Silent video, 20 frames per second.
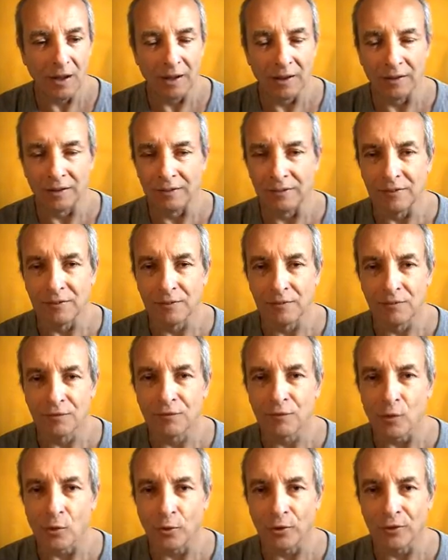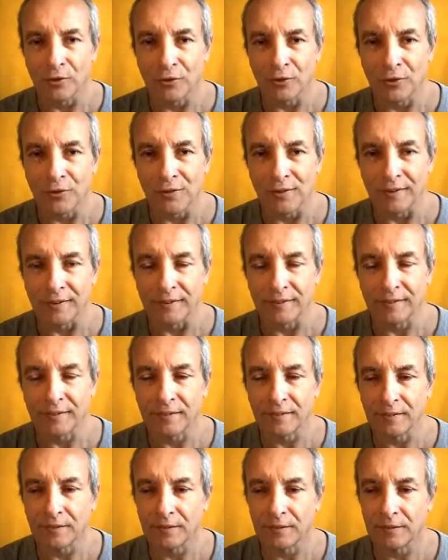and focus on
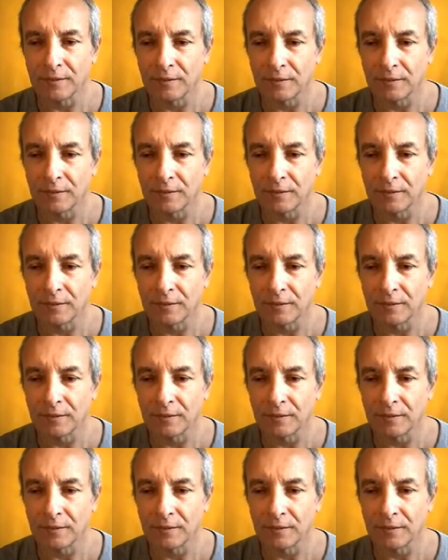this.